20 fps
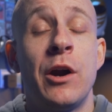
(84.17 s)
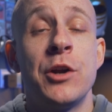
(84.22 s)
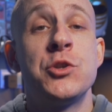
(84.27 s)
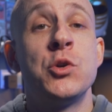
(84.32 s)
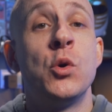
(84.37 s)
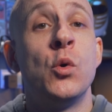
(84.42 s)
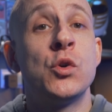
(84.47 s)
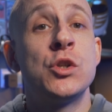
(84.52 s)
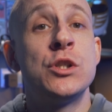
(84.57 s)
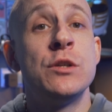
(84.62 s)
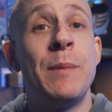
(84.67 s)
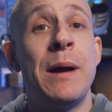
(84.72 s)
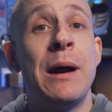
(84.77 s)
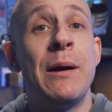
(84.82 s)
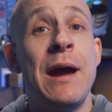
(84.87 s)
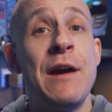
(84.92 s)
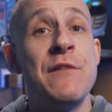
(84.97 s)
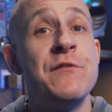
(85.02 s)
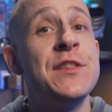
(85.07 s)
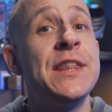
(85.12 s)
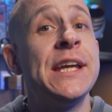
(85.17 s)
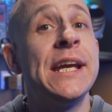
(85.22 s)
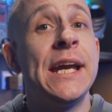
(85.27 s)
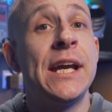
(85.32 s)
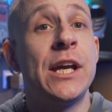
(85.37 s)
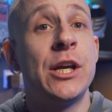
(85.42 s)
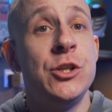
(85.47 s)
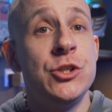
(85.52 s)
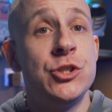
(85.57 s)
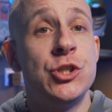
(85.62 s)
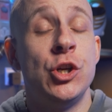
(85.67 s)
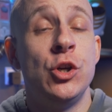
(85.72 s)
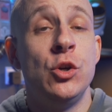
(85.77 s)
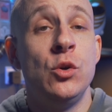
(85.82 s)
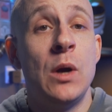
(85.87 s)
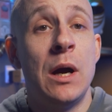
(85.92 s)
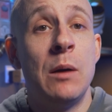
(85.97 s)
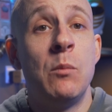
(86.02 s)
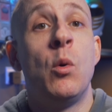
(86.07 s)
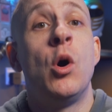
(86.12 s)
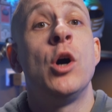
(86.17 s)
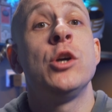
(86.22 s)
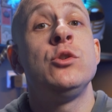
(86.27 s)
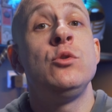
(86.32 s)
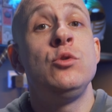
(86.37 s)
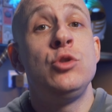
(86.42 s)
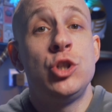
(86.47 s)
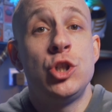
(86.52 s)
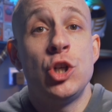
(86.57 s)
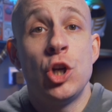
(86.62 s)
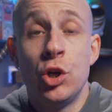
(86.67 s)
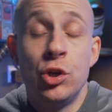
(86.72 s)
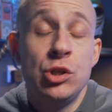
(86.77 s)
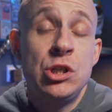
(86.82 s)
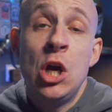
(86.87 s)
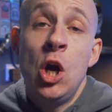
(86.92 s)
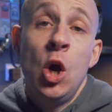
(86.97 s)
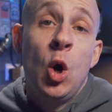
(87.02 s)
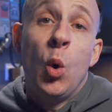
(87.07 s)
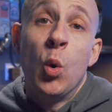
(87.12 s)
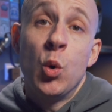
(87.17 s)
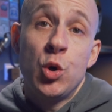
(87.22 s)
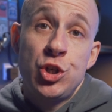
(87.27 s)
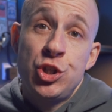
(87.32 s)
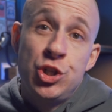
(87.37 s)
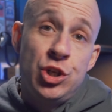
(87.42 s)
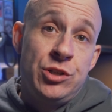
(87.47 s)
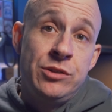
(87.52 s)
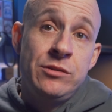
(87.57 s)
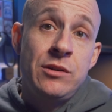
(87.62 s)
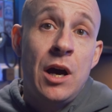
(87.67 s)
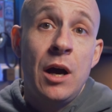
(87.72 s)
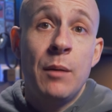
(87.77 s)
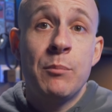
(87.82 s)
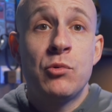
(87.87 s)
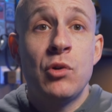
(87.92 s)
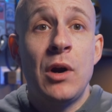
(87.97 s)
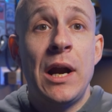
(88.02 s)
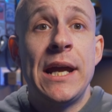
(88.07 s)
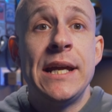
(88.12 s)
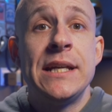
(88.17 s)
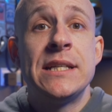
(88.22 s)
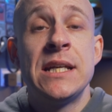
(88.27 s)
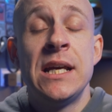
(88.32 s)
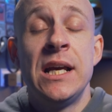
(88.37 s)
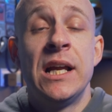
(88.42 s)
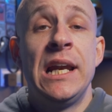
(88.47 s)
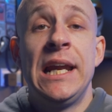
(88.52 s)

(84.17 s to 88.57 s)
I talked about everything it can do and why you should or shouldn't upgrade.